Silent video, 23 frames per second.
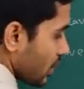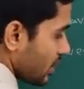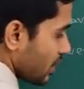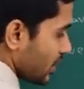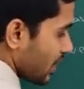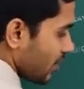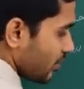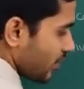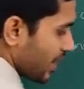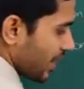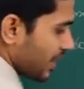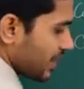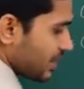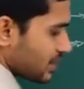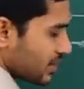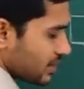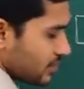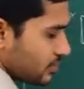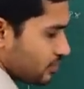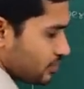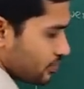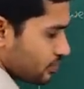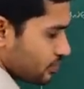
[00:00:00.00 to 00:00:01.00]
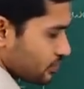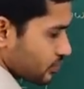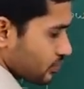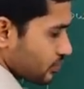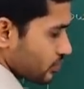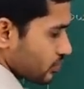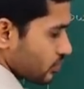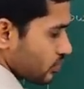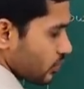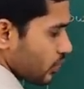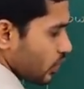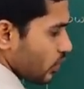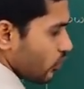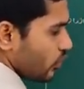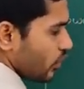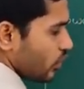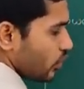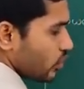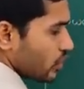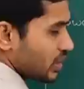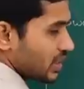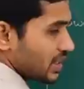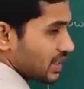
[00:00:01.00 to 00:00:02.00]
they might we
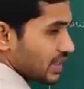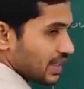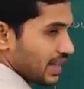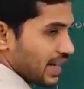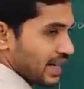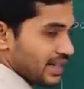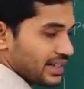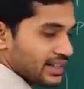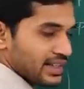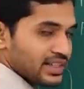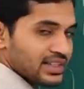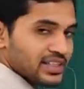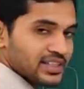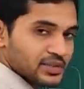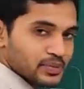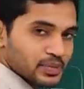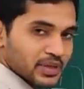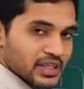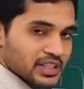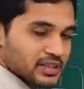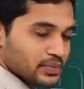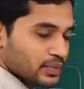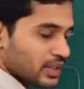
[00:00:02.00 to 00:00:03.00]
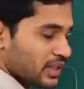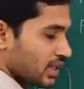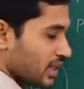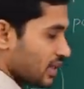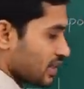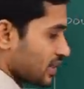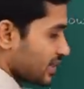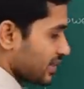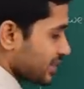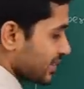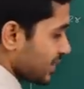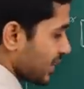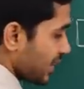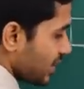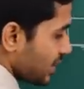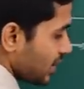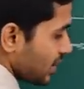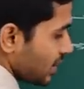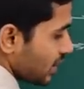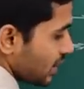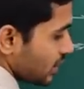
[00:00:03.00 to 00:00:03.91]
know that lateral displacement occurs right.